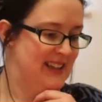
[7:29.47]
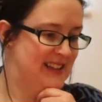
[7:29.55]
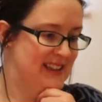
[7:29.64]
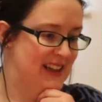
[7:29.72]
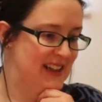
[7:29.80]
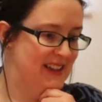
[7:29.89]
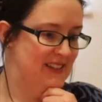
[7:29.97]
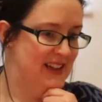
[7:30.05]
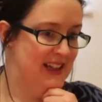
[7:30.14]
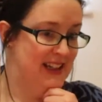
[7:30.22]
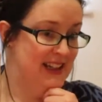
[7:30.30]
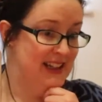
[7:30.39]

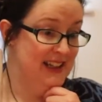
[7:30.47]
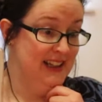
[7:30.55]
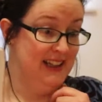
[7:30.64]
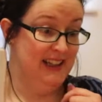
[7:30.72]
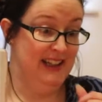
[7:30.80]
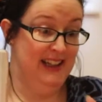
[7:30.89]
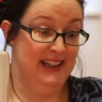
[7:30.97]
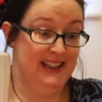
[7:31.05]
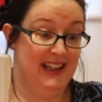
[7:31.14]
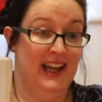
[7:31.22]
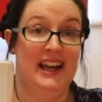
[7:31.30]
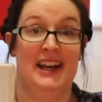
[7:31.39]
So
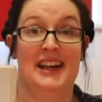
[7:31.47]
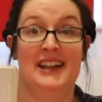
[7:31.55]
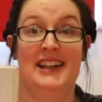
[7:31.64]
yeah,